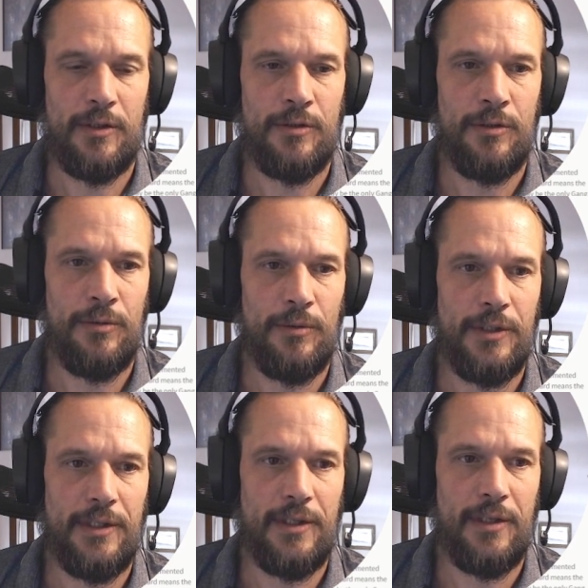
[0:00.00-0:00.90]
cool
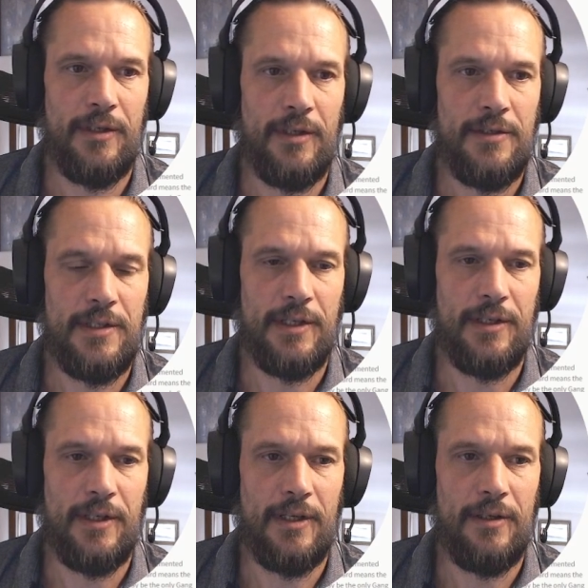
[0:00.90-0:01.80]
that it does that
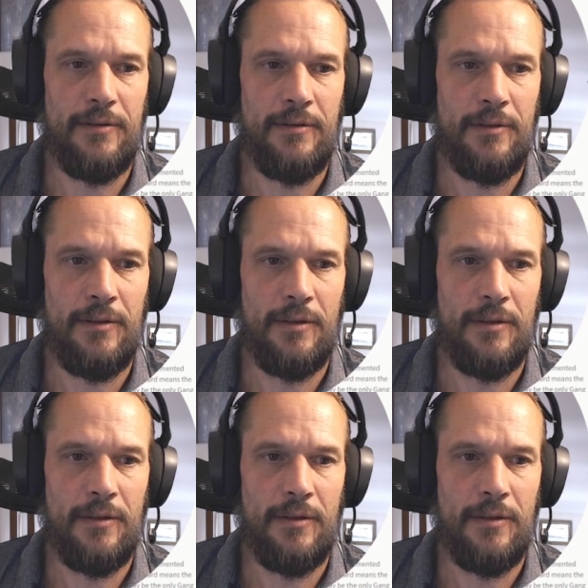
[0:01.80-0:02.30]
now,